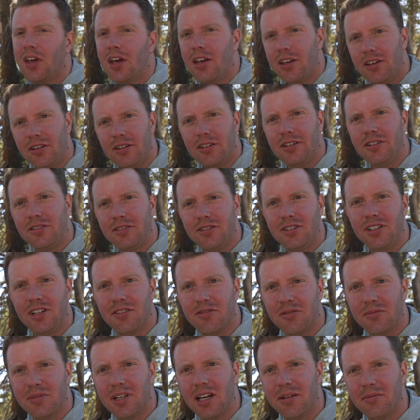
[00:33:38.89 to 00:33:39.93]
you'll see it
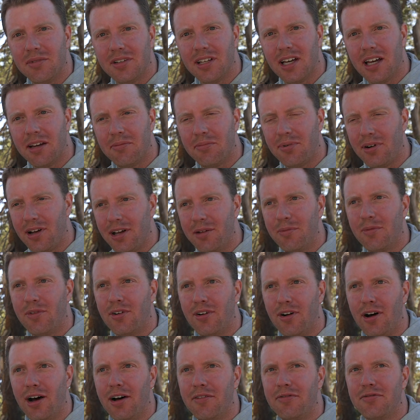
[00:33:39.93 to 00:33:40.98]
from time to time, probably
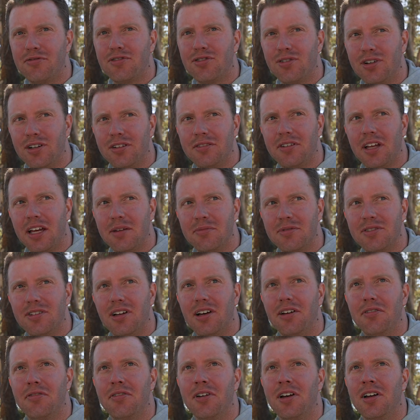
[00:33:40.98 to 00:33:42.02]
more off-trail type
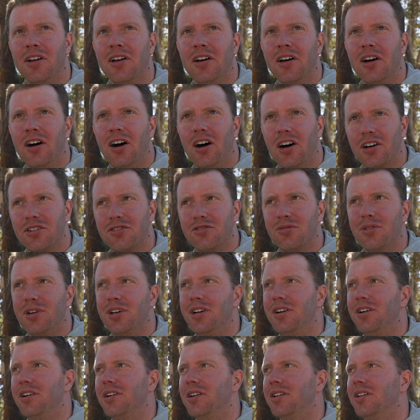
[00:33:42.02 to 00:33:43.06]
stuff.
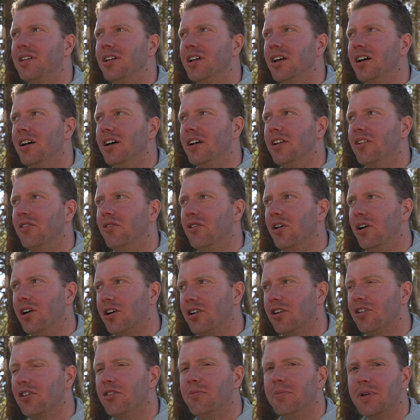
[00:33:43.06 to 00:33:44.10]
On-trail,
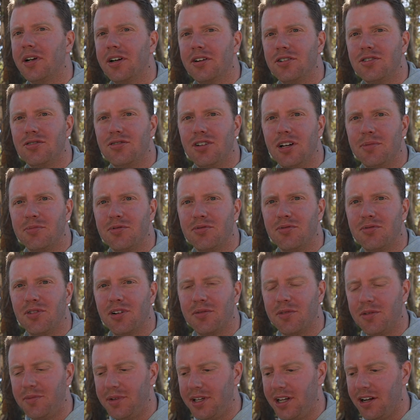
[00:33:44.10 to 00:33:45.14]
longer, bigger trips where I'm
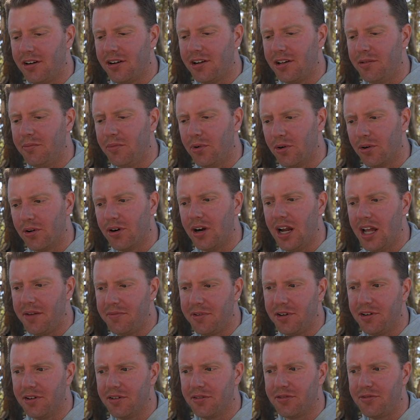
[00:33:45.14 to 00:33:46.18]
going to be carrying more
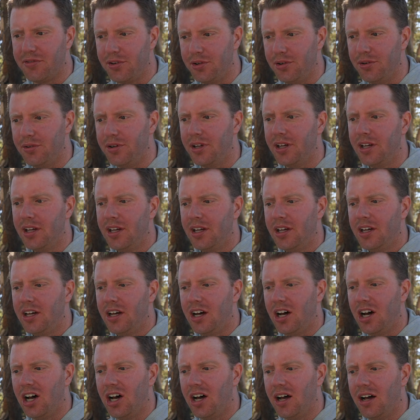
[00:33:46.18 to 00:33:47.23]
heavier food,
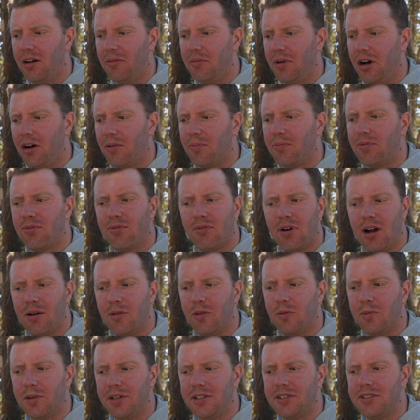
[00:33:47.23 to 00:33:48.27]
I'll
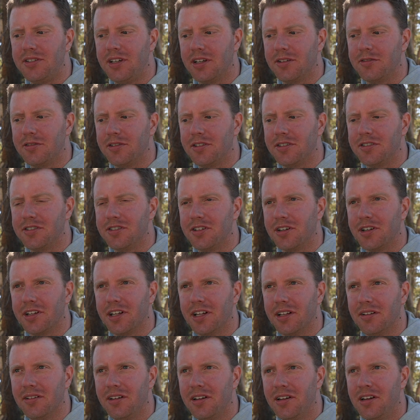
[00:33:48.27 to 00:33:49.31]
probably stick with the
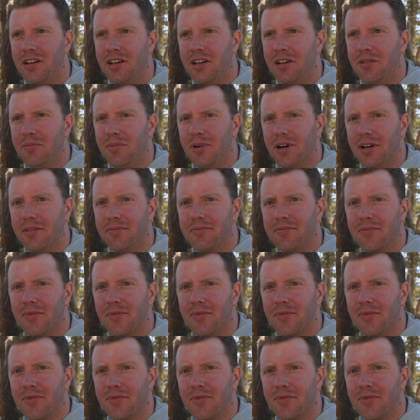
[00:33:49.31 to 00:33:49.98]
Circuit. But